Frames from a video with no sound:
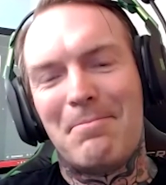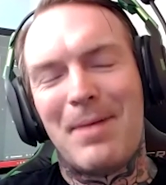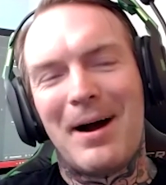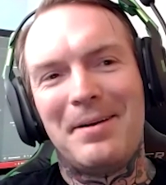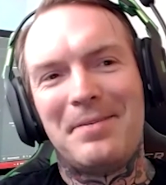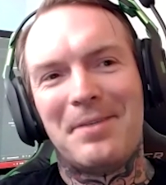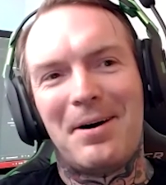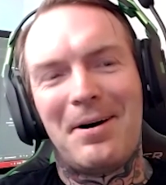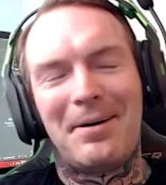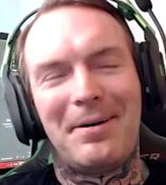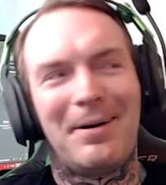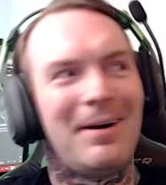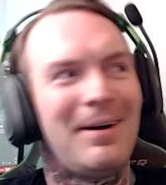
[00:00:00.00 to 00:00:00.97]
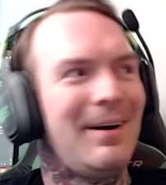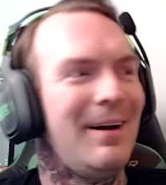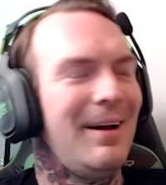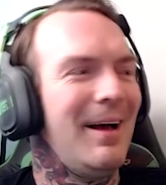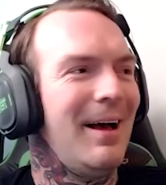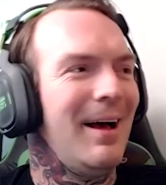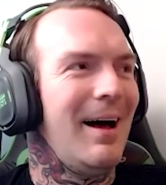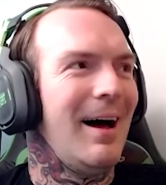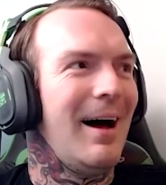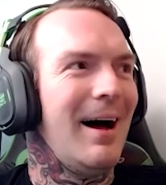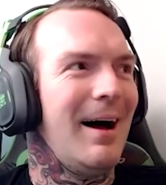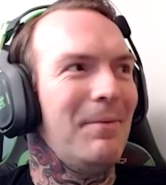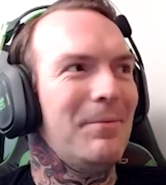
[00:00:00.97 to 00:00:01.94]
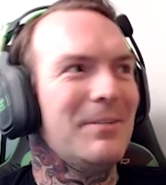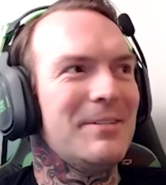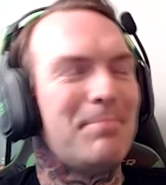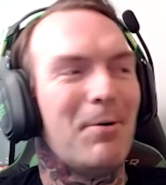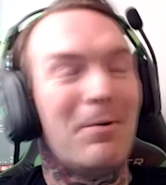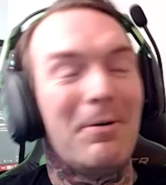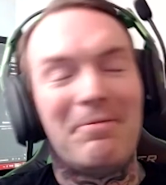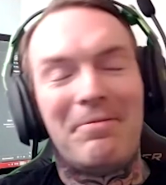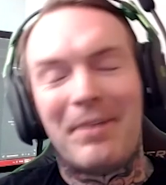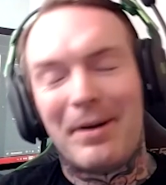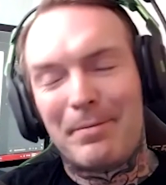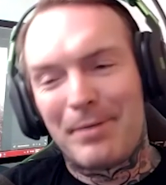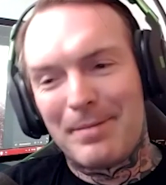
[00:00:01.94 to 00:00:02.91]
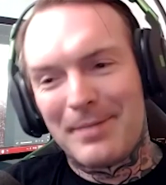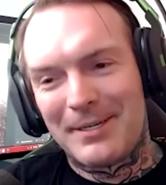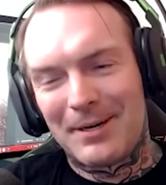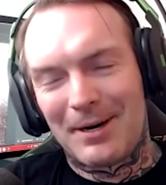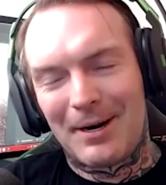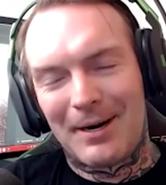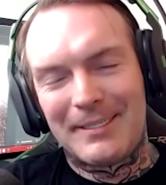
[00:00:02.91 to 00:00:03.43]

my daughter was born very premature,